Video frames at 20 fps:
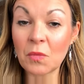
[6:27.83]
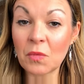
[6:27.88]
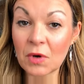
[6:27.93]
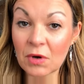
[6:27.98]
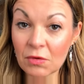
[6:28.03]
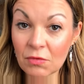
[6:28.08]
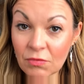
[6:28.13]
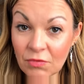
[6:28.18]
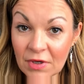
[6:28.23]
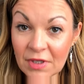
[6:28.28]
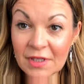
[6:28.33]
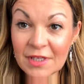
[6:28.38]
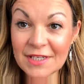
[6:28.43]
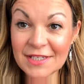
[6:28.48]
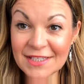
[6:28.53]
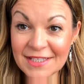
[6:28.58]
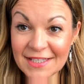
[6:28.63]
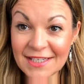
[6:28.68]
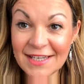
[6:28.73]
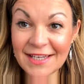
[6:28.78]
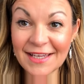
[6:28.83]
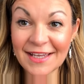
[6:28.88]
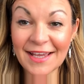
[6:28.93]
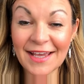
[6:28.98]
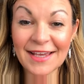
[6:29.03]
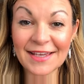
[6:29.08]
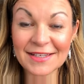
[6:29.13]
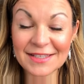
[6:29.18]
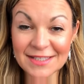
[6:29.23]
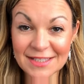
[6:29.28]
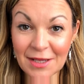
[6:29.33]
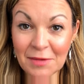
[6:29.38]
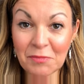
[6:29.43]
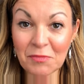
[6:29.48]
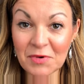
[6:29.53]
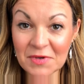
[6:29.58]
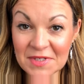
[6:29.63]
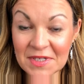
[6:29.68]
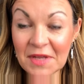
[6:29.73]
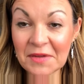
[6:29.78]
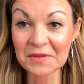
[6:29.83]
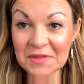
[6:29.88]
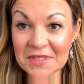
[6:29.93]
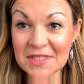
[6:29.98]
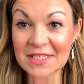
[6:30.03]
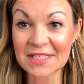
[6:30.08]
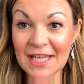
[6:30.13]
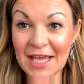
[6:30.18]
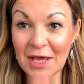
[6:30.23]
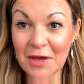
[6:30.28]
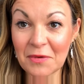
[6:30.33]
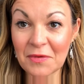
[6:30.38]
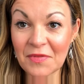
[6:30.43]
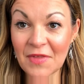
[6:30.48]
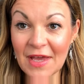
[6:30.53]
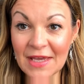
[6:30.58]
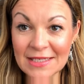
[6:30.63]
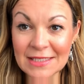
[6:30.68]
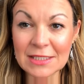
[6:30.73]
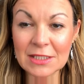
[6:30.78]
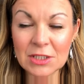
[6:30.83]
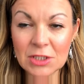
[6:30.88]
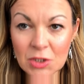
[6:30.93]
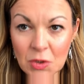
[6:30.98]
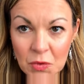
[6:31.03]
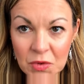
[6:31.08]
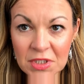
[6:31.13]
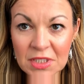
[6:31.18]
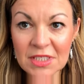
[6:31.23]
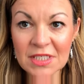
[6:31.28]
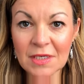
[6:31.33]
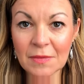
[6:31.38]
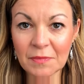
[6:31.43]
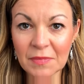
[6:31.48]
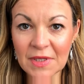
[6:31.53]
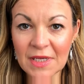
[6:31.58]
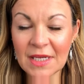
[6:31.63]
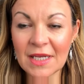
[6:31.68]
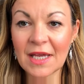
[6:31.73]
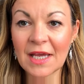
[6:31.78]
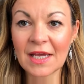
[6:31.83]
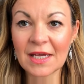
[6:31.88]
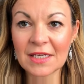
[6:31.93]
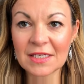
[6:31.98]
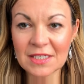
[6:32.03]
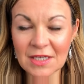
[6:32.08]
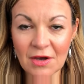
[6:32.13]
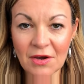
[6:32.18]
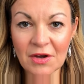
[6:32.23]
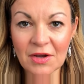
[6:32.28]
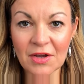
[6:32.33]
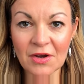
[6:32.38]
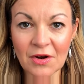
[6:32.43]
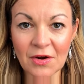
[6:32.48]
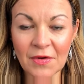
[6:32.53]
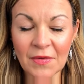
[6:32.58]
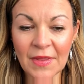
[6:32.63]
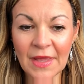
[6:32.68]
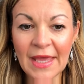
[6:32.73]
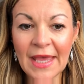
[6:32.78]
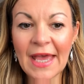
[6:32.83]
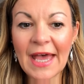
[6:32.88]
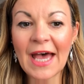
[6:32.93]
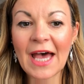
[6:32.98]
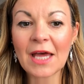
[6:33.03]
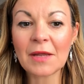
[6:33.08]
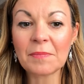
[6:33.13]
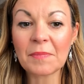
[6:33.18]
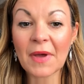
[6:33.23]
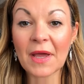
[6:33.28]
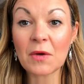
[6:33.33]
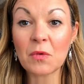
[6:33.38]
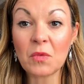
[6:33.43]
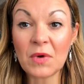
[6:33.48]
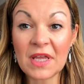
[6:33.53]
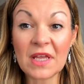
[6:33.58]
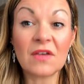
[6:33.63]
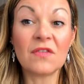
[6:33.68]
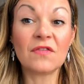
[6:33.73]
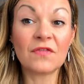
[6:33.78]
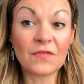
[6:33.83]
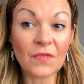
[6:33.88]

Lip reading: we're really seeing some results now that is noticeably darker. And by week